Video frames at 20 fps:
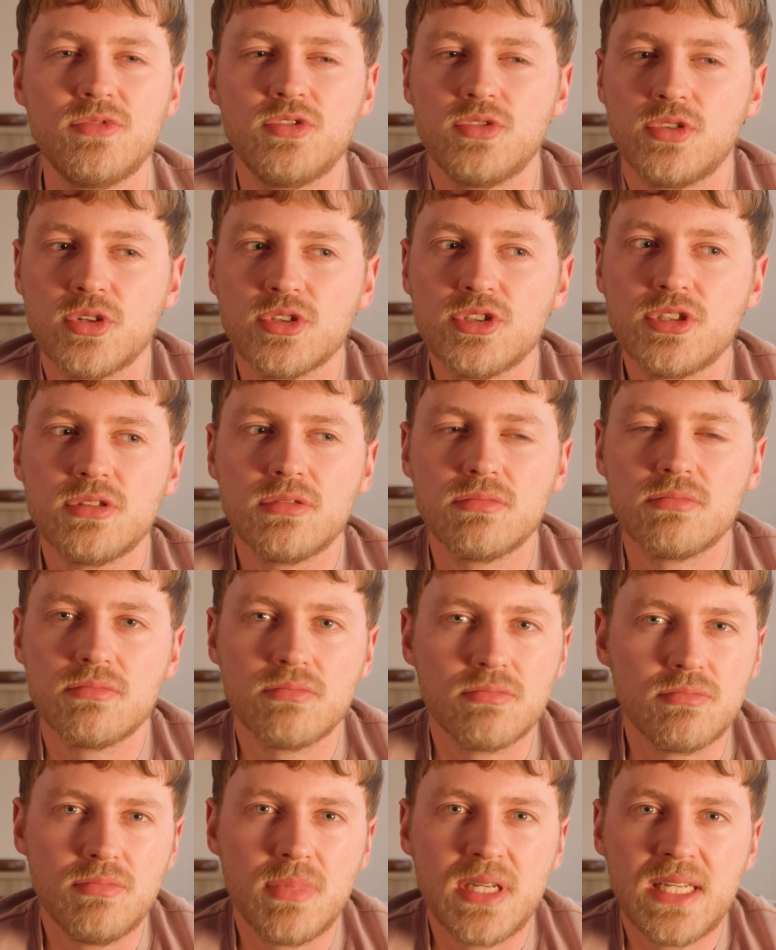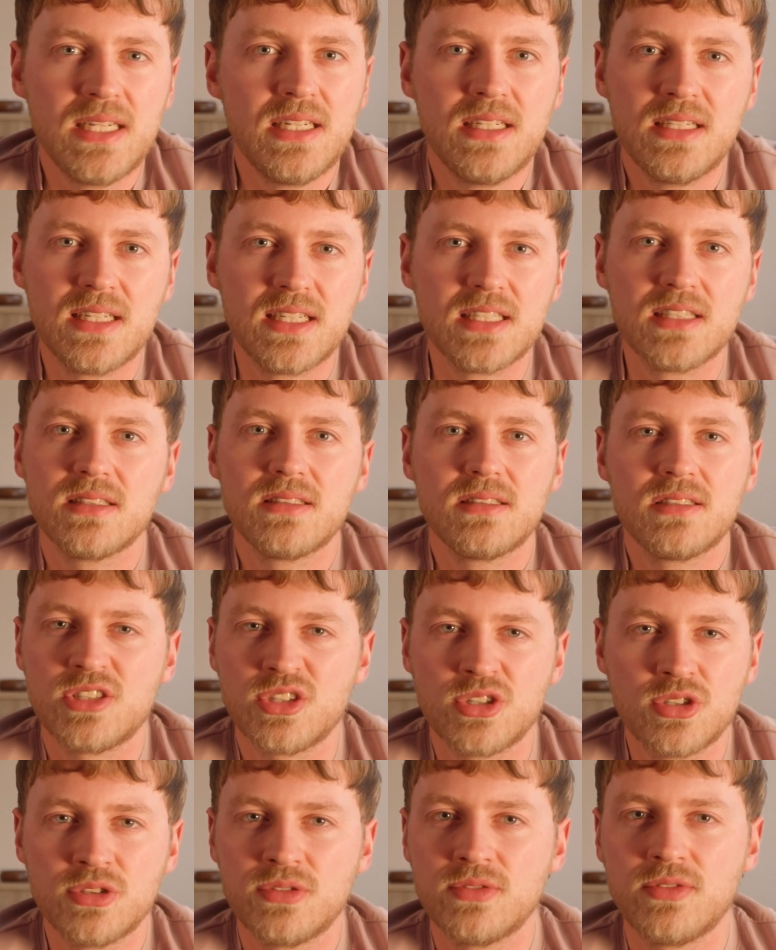doesn't mean it's a
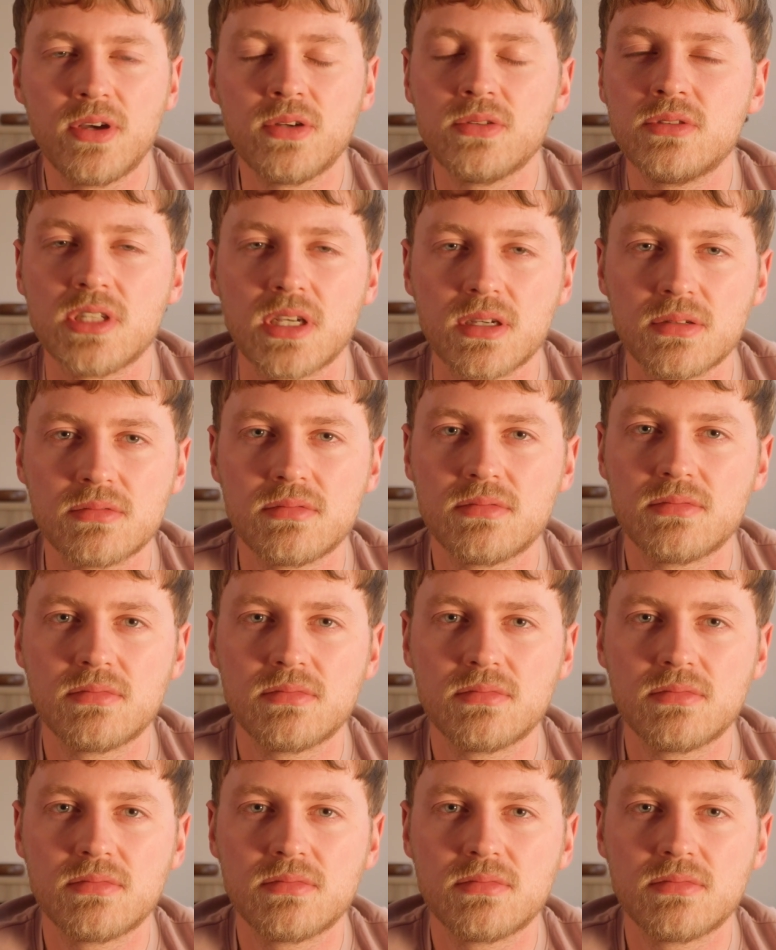good photo.